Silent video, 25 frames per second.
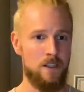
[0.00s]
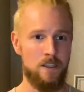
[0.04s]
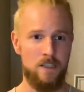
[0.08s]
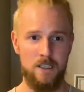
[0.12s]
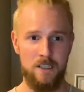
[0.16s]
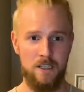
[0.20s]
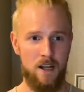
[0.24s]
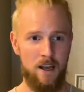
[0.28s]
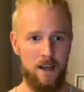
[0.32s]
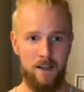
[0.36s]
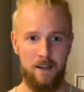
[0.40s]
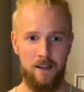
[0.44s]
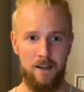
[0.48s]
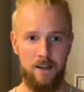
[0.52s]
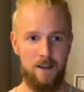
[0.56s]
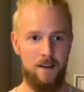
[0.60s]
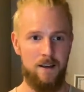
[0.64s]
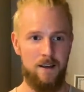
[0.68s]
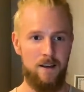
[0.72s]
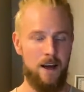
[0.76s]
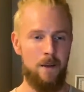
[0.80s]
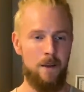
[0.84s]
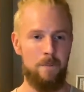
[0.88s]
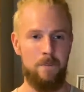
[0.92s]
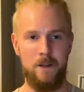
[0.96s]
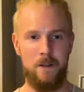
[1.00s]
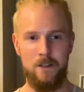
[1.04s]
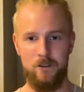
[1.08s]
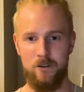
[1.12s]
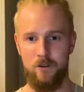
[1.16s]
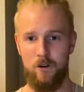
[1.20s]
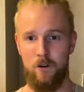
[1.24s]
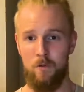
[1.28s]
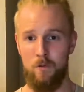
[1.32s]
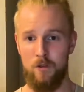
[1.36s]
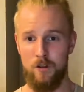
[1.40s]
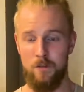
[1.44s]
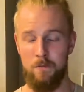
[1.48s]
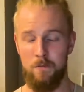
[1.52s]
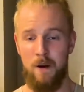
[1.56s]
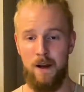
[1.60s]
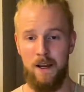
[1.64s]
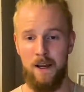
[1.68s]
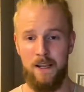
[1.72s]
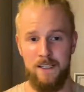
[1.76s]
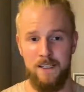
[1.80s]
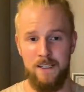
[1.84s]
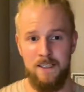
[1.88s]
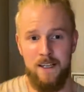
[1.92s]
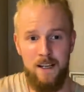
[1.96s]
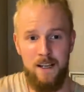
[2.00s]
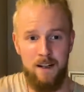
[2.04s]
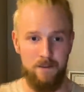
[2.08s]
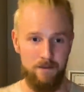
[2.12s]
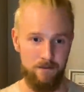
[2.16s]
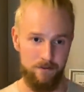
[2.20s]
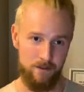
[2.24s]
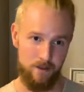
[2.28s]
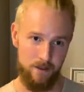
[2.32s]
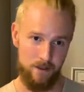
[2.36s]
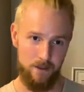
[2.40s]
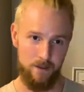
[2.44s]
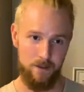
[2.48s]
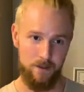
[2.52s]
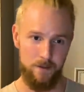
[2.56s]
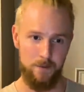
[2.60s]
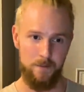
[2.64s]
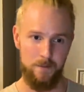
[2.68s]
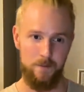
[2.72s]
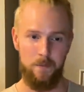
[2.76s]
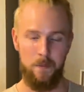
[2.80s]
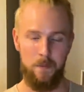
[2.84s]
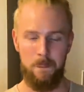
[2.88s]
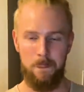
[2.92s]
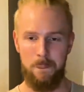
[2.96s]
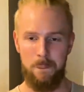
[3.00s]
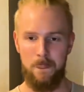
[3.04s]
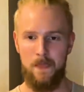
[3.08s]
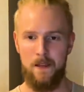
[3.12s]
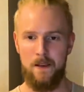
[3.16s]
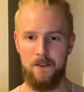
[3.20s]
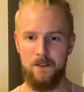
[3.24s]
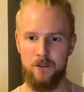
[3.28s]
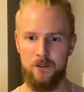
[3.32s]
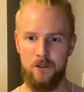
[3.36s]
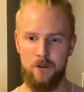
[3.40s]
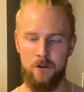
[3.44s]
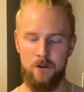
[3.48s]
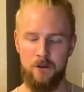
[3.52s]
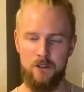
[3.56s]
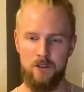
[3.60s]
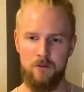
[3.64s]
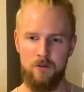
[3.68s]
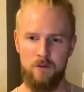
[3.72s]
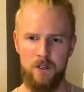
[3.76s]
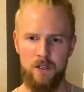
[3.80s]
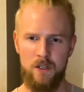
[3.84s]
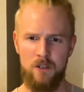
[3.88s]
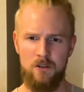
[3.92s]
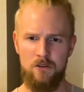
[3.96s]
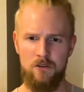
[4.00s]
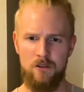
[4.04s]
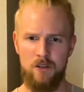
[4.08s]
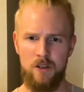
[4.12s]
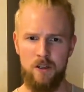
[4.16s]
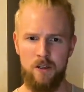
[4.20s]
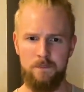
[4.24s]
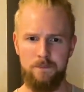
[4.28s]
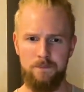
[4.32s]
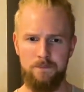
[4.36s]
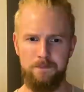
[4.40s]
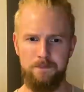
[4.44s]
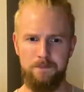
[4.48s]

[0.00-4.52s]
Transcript: It just like happens almost by itself. So it's quite interesting.